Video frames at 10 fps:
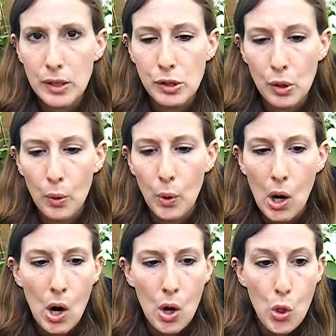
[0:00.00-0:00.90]
So
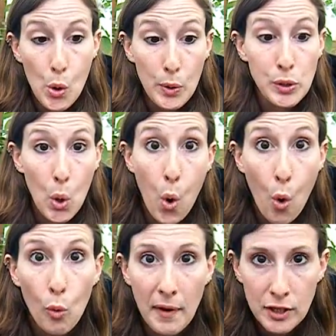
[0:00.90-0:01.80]
there was a
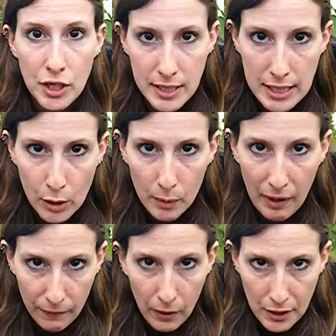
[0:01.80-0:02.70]
whole bunch of deer in
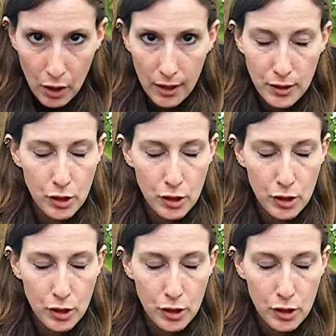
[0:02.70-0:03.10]
my front yard.